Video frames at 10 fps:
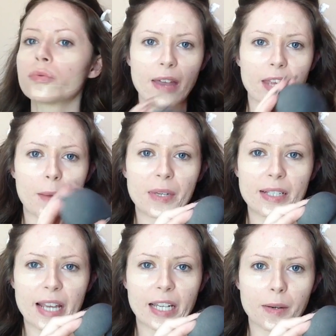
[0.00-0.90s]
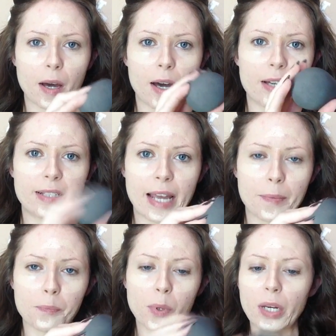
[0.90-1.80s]
And then I'm going to take a
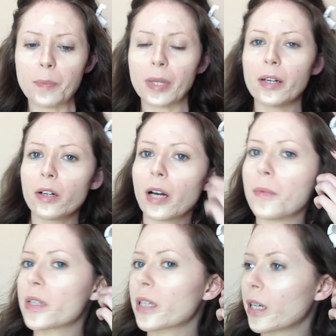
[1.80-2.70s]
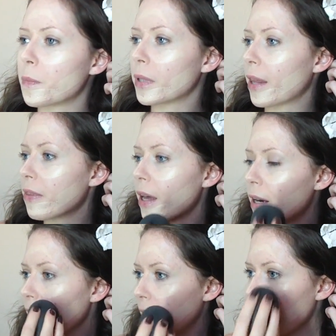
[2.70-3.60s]
damp beauty blender and I'm just going to blend
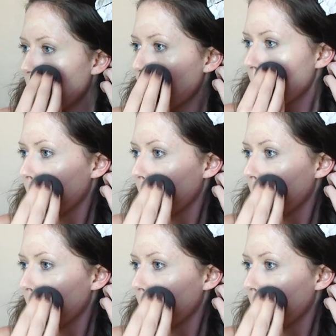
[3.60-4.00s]
that in.